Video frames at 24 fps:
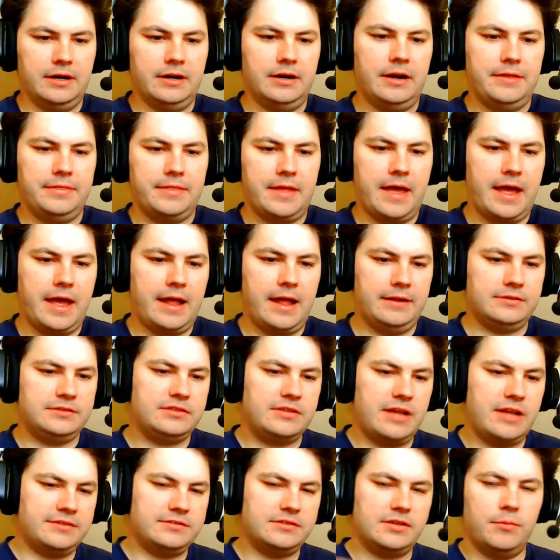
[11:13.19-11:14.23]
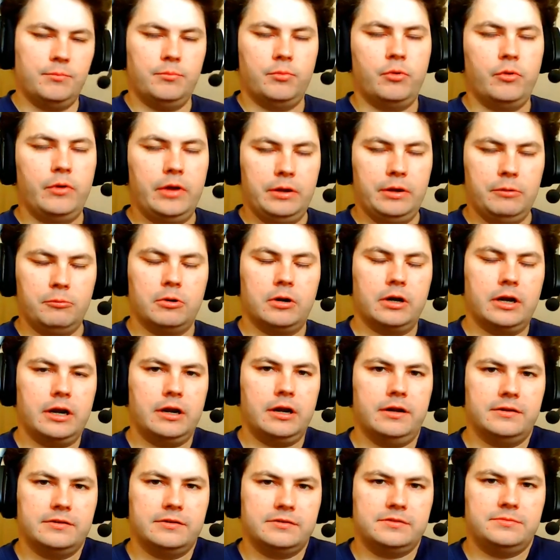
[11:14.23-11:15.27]
and that's at some point we're gonna
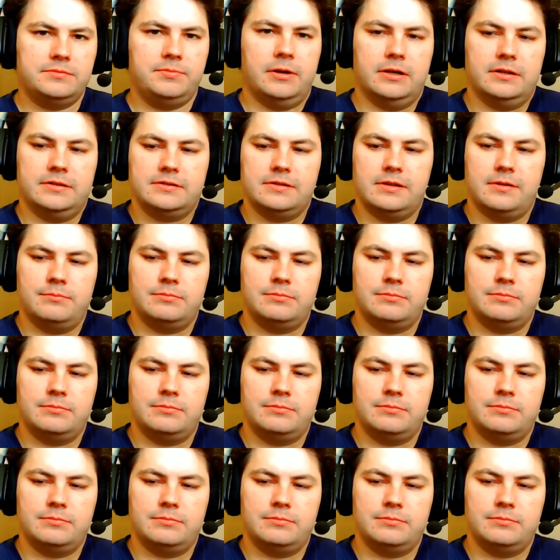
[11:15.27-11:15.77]
experience them.